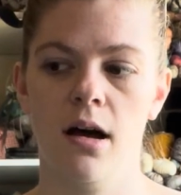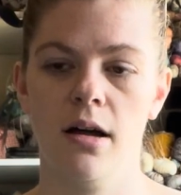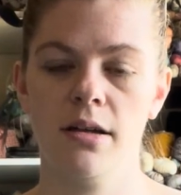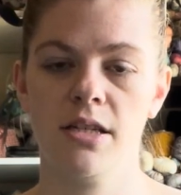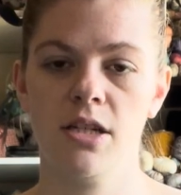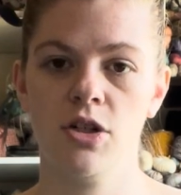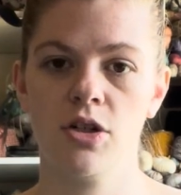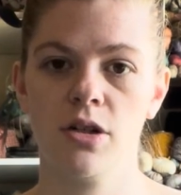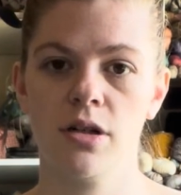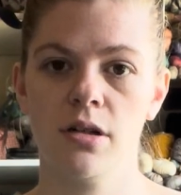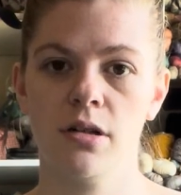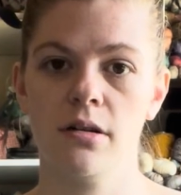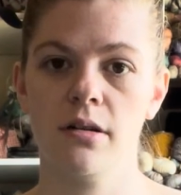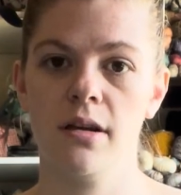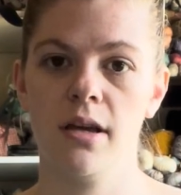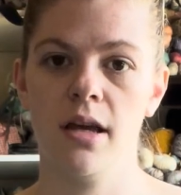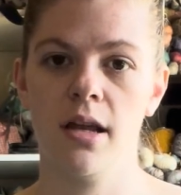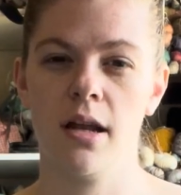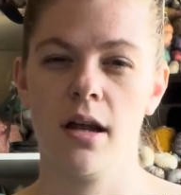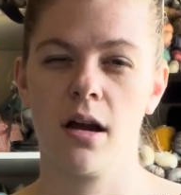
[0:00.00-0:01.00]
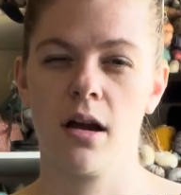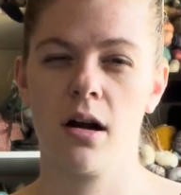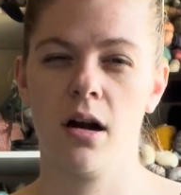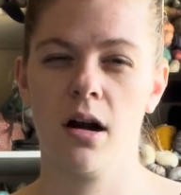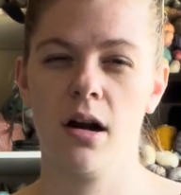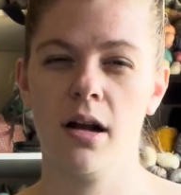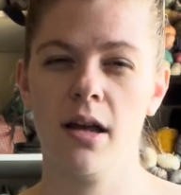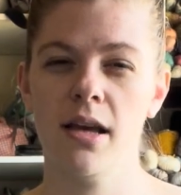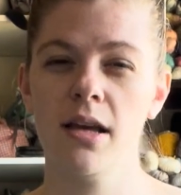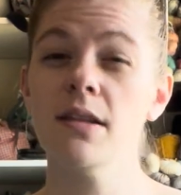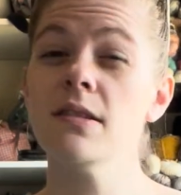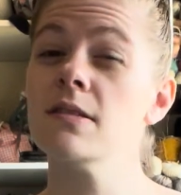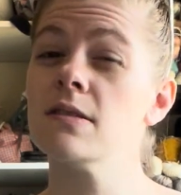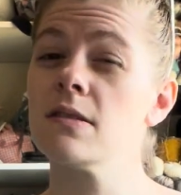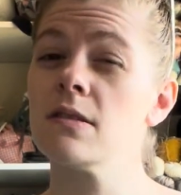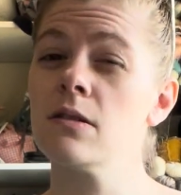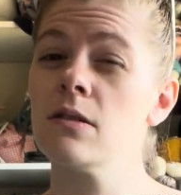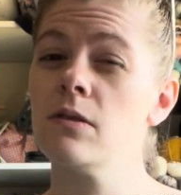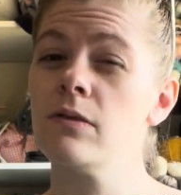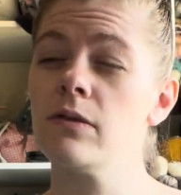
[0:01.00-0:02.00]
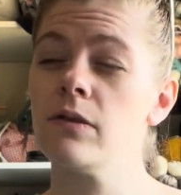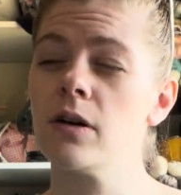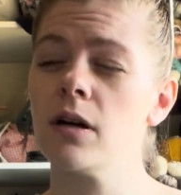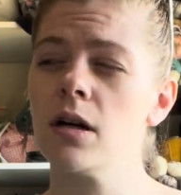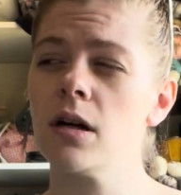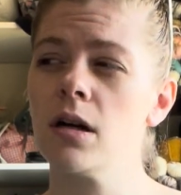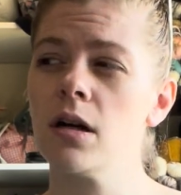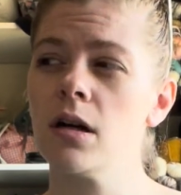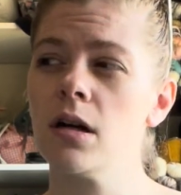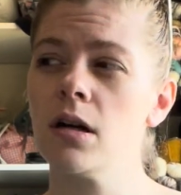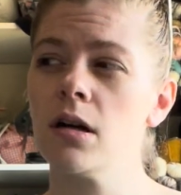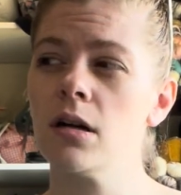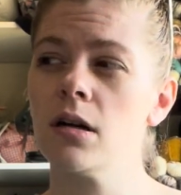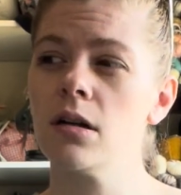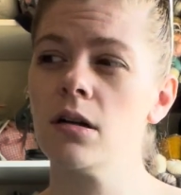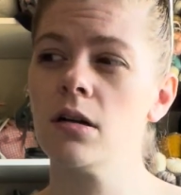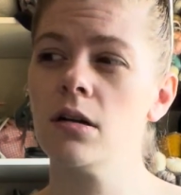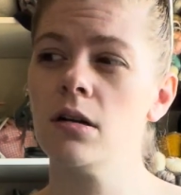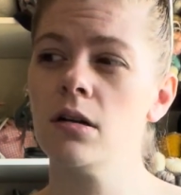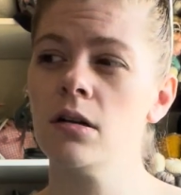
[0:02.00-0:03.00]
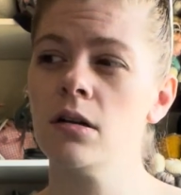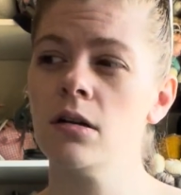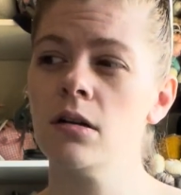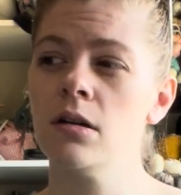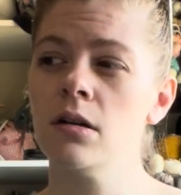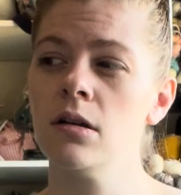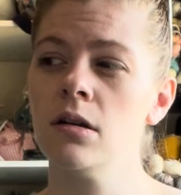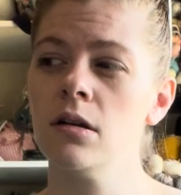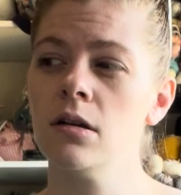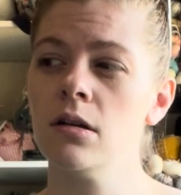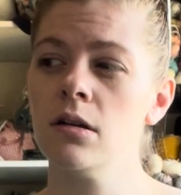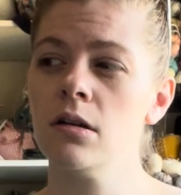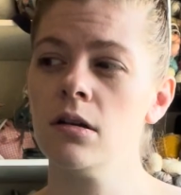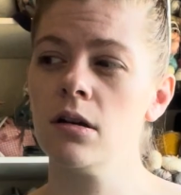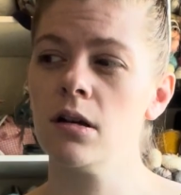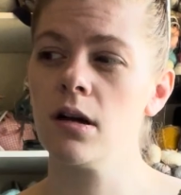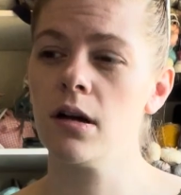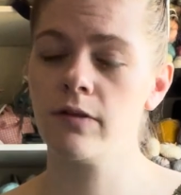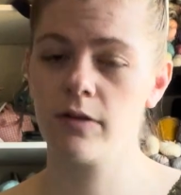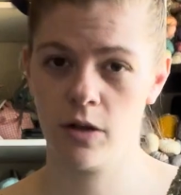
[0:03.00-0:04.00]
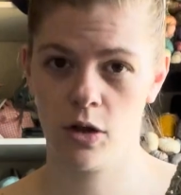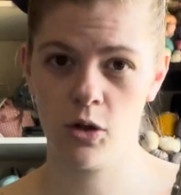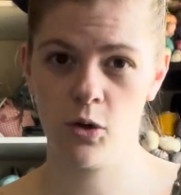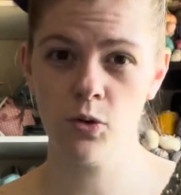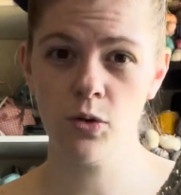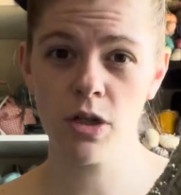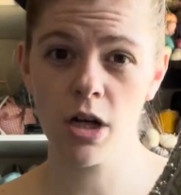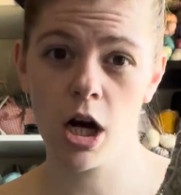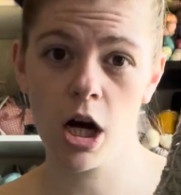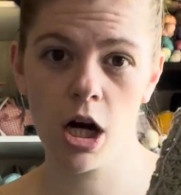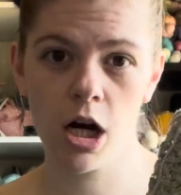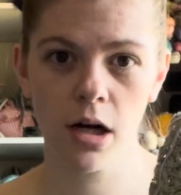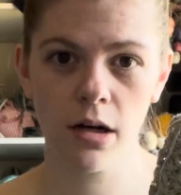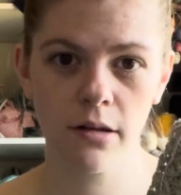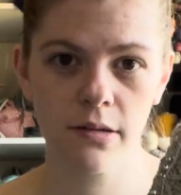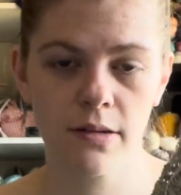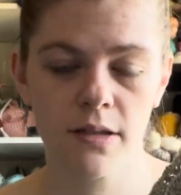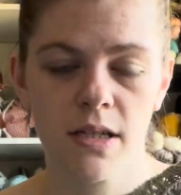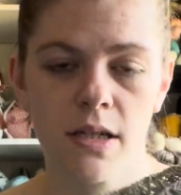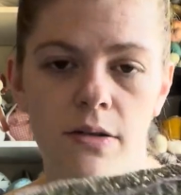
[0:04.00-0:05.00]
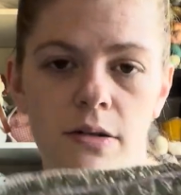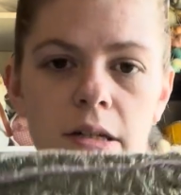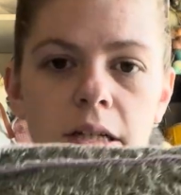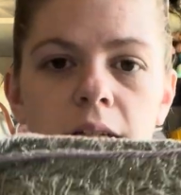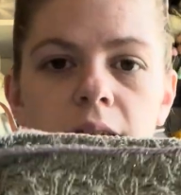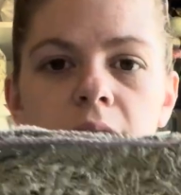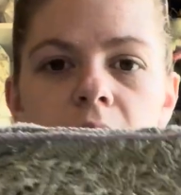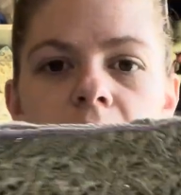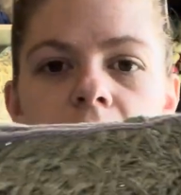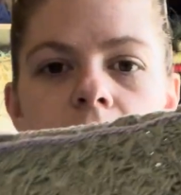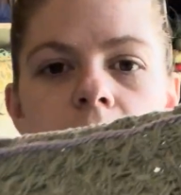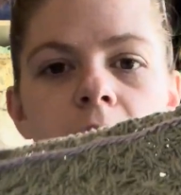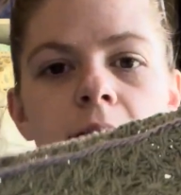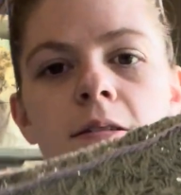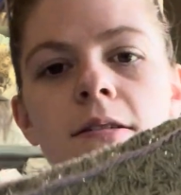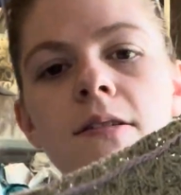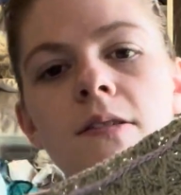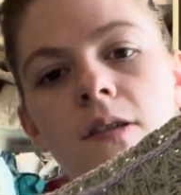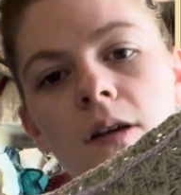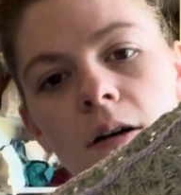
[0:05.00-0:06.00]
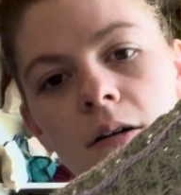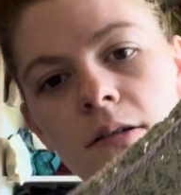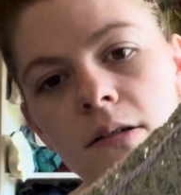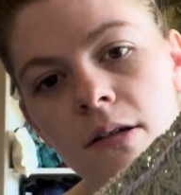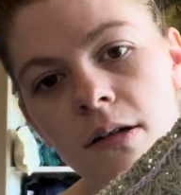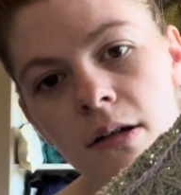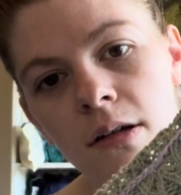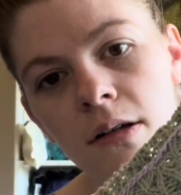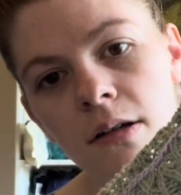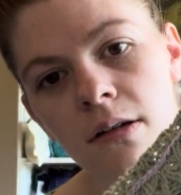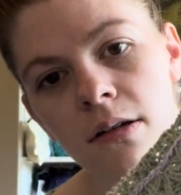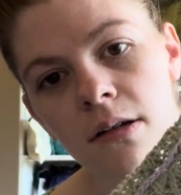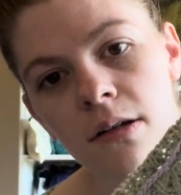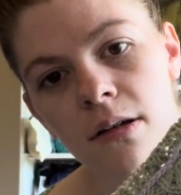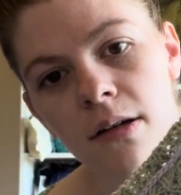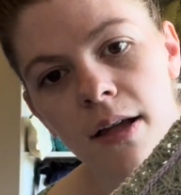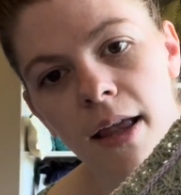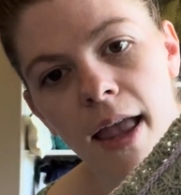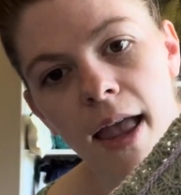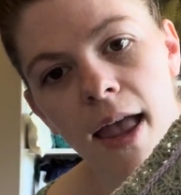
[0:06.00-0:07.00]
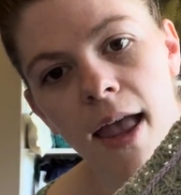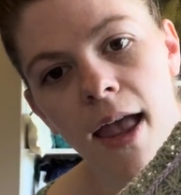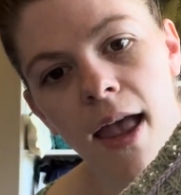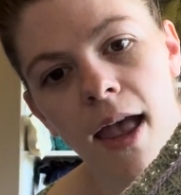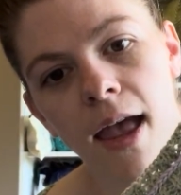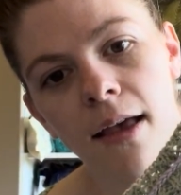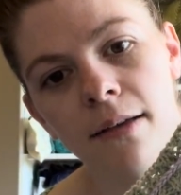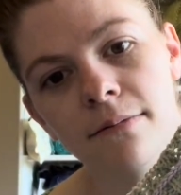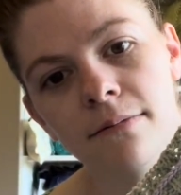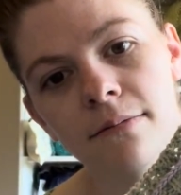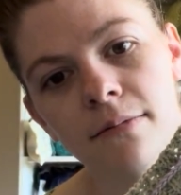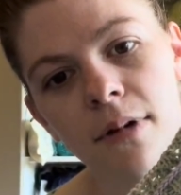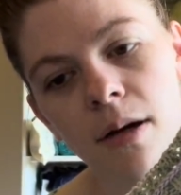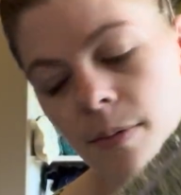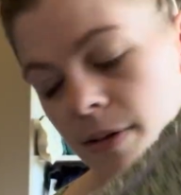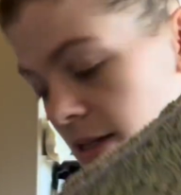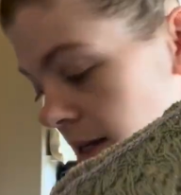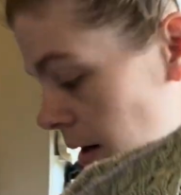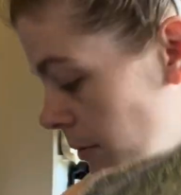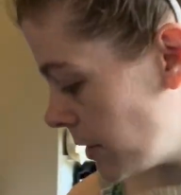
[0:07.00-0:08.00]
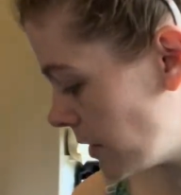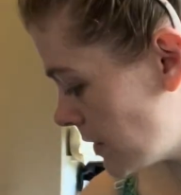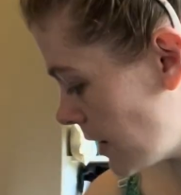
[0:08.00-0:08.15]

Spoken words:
t-shirt, and a cardigan so far of the Kutar series. So yeah, I'm excited about